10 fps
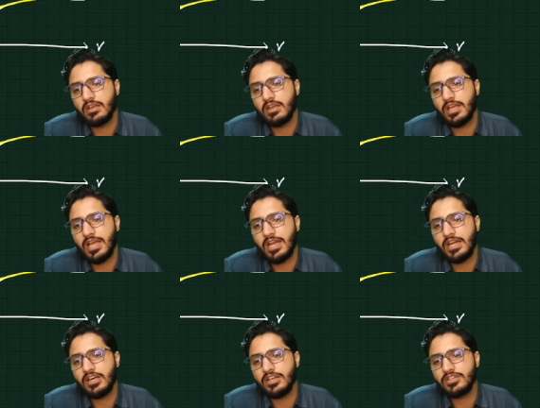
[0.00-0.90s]

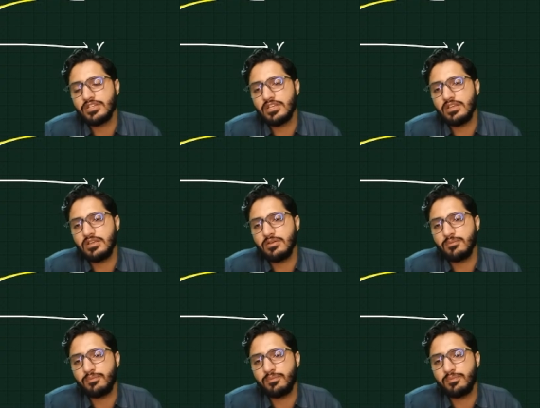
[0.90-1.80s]
Energy
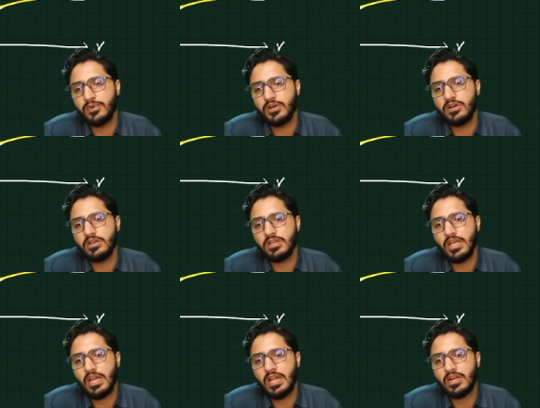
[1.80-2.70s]
per
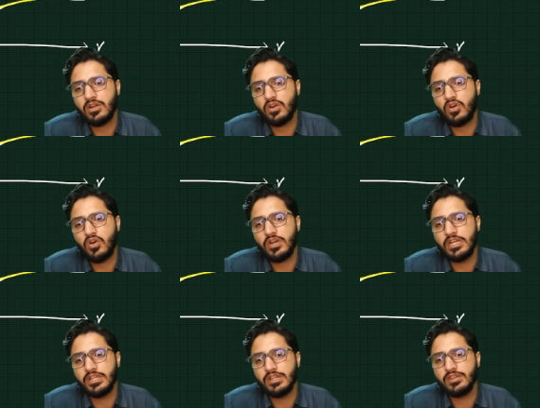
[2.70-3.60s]
electron
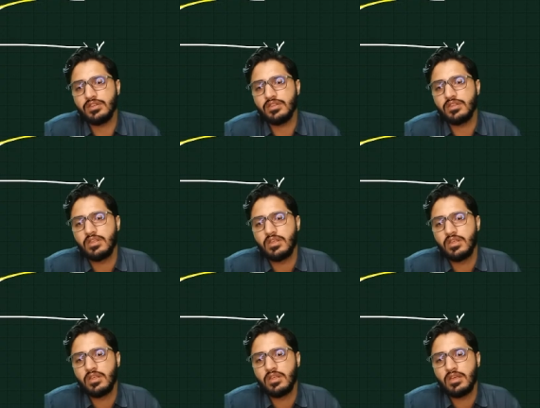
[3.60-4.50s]
increases.
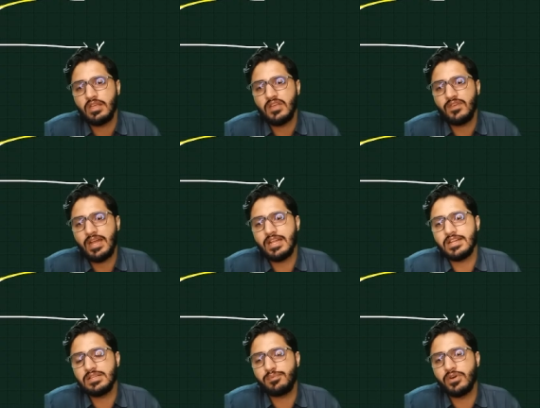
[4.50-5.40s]
If
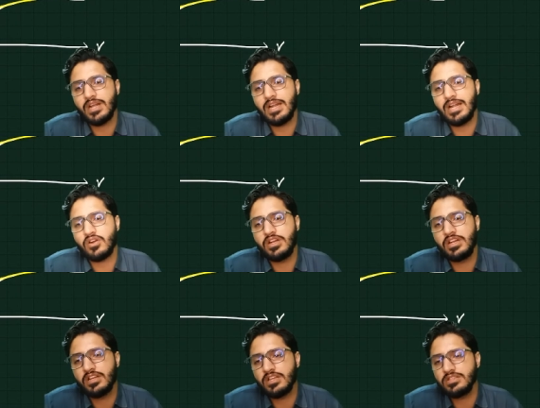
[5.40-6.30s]
energy per electron
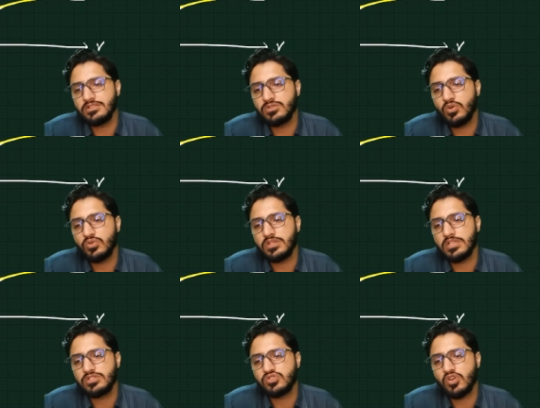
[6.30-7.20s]
increases, so the
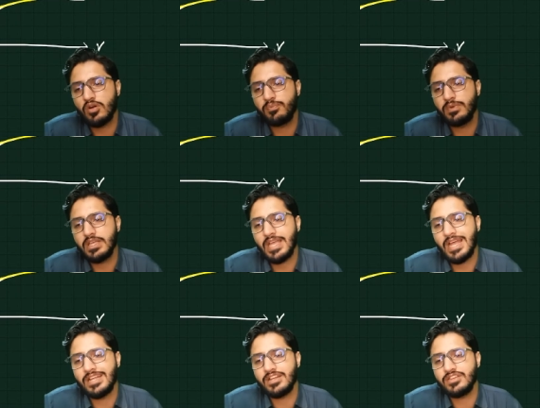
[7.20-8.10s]
stopping
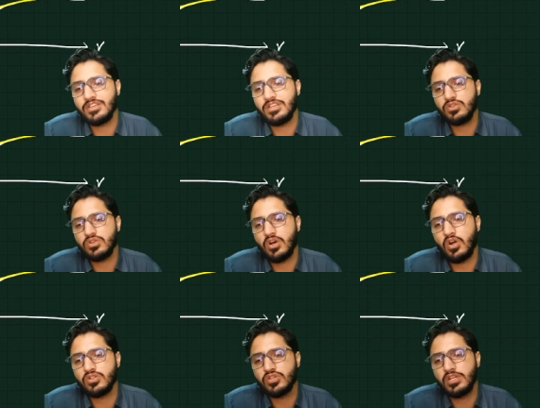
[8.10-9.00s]
energy
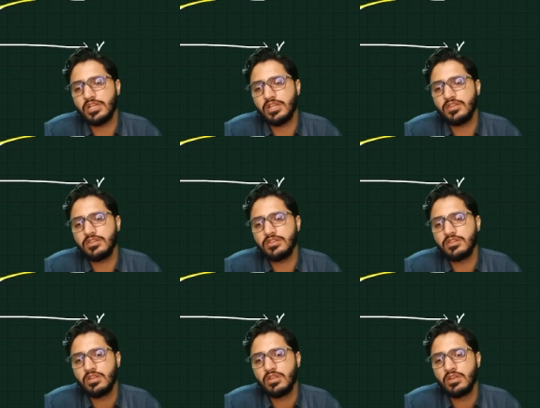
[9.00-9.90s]
also increases.
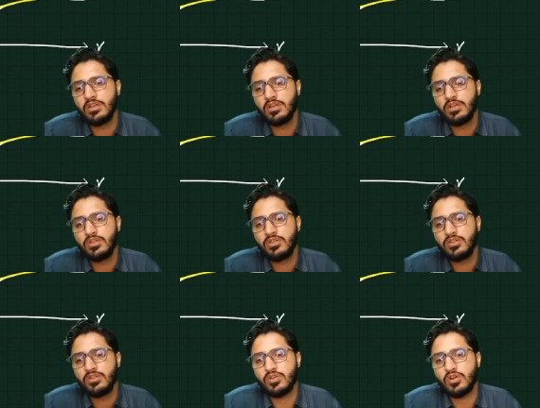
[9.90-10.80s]

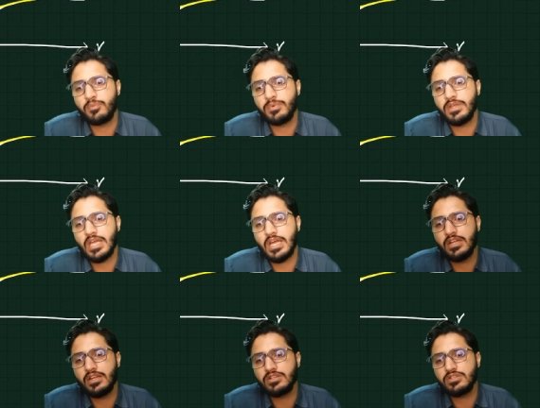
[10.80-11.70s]
Stopping
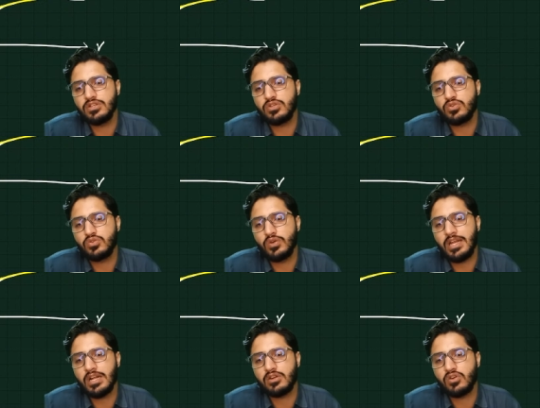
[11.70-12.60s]
energy to
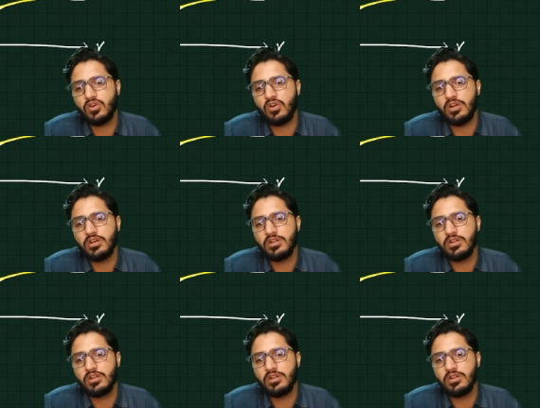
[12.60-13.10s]
electron